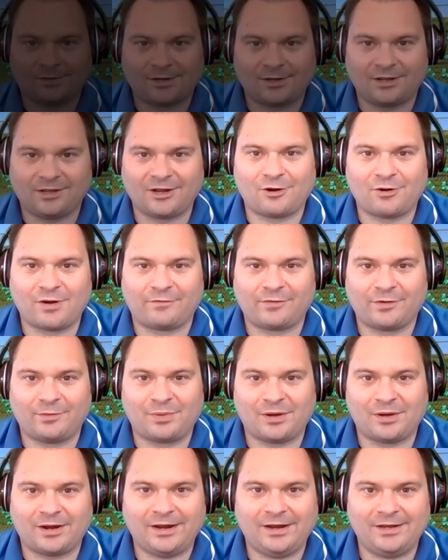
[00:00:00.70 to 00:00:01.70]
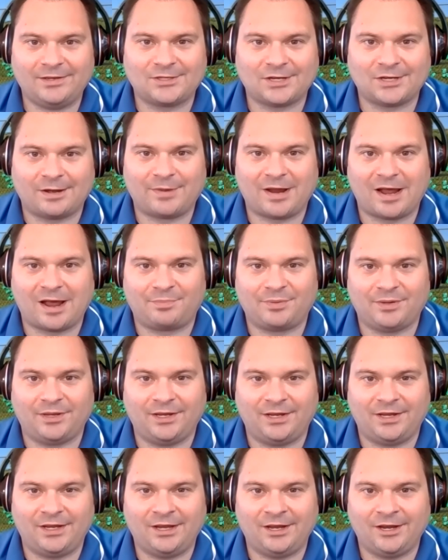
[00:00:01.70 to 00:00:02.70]
Hello, everybody. Tom
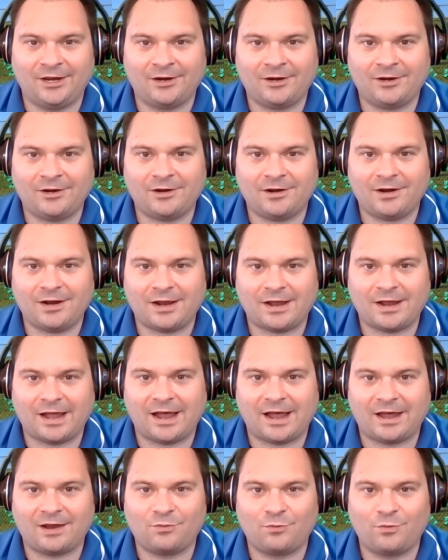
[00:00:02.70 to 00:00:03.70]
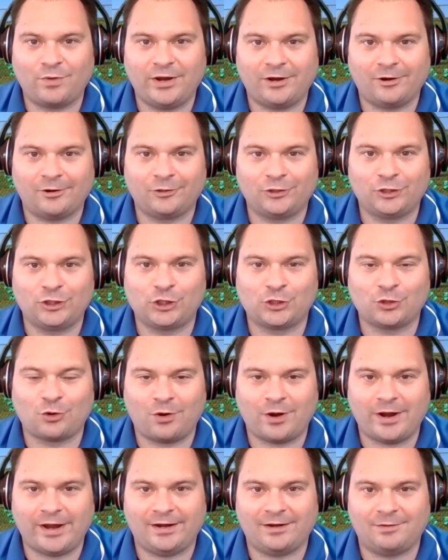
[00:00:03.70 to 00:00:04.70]
Nappi here, and we are
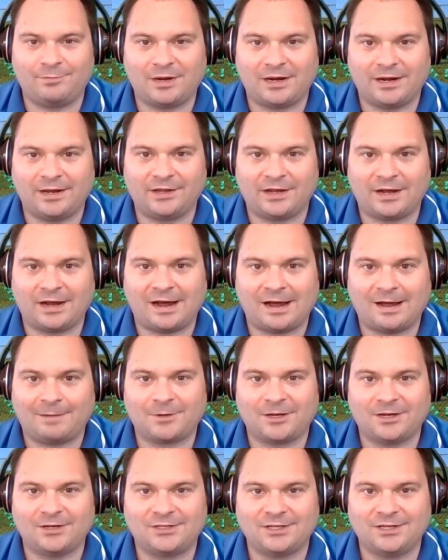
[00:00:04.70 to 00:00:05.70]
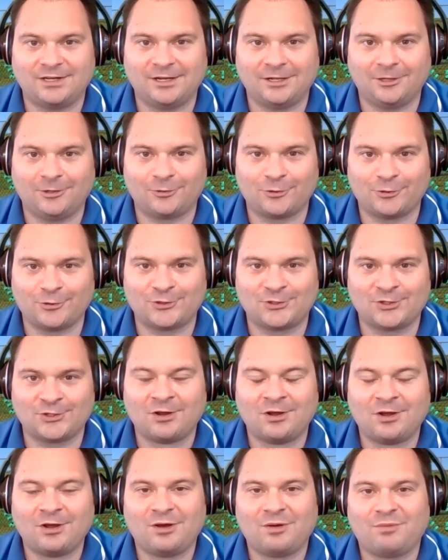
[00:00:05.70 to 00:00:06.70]
joined by the Hopkinton Hillers
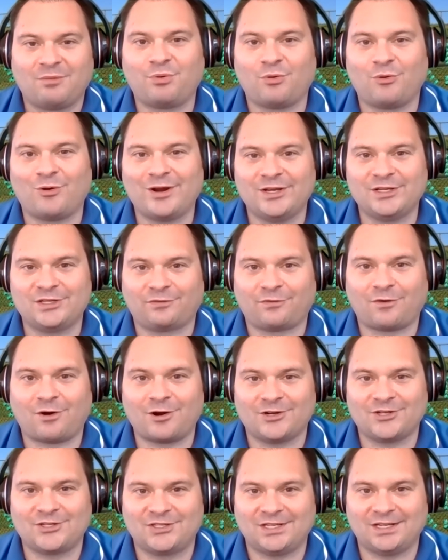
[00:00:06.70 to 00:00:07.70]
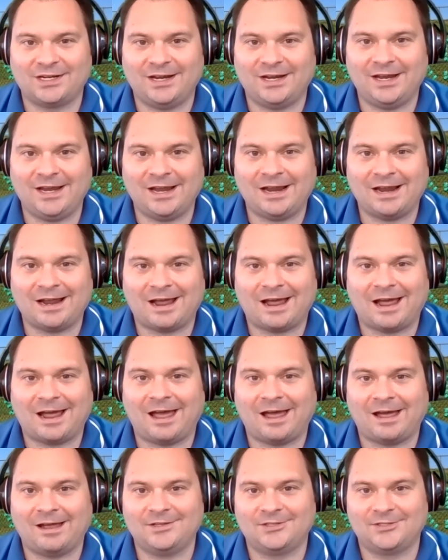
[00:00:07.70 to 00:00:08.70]
boys varsity
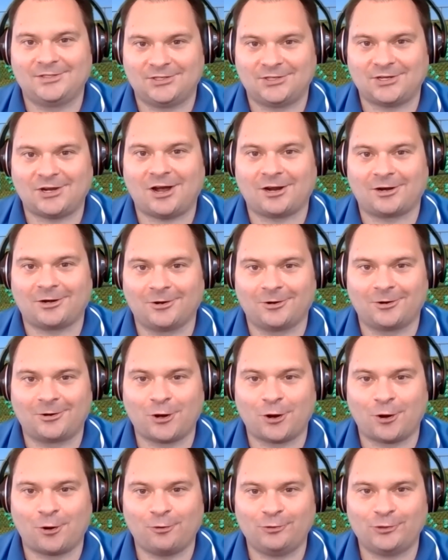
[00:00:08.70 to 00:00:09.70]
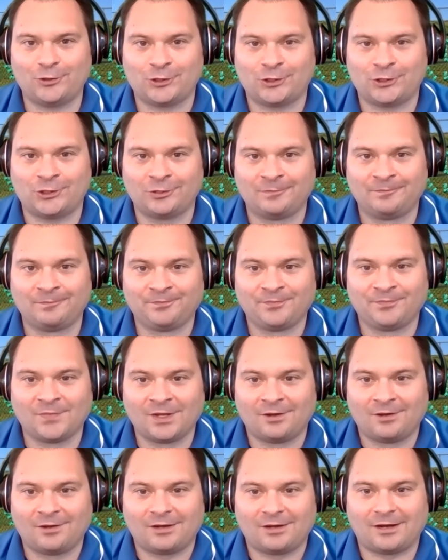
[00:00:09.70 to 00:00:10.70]
head soccer coach,
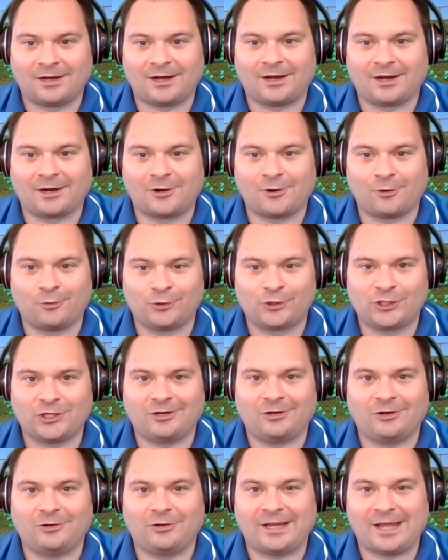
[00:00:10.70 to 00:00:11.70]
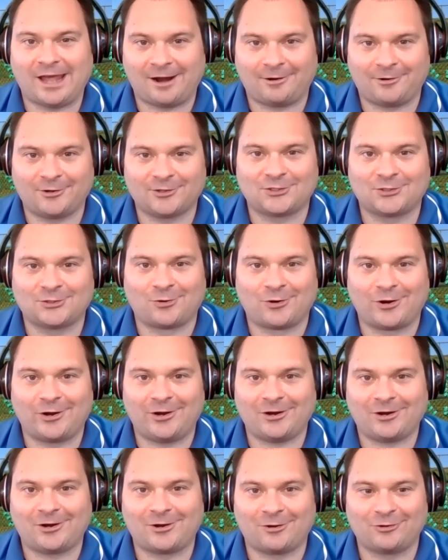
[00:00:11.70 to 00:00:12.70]
uh, Coach Garrett
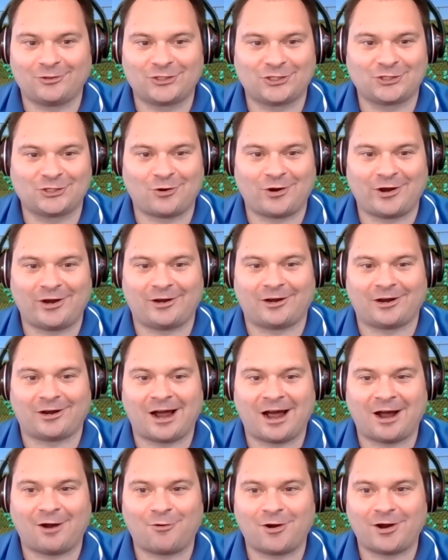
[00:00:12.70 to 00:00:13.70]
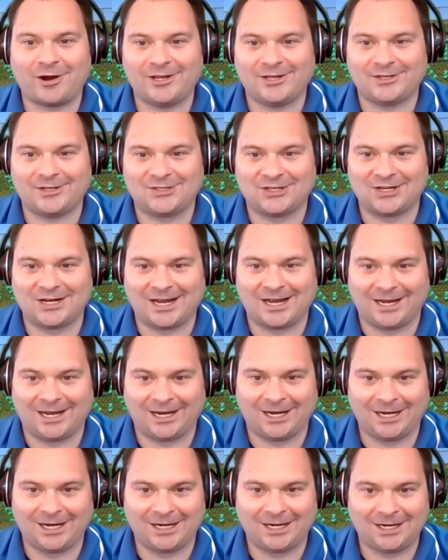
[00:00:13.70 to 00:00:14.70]
Sawyer. Coach Sawyer, how are you today?